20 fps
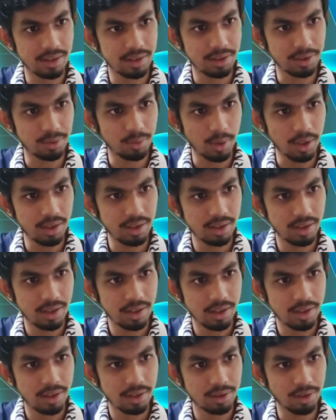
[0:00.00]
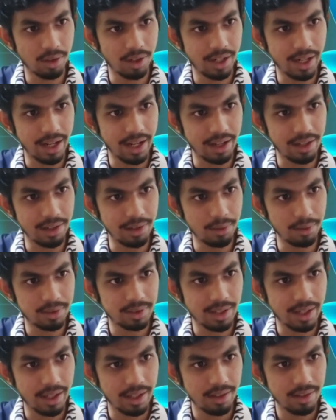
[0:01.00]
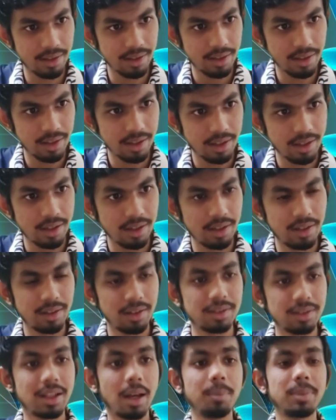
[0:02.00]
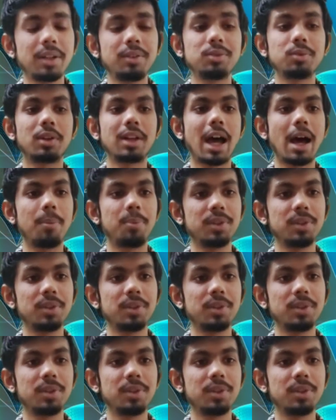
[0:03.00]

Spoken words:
This is what solid angle looks like. Now, sometimes what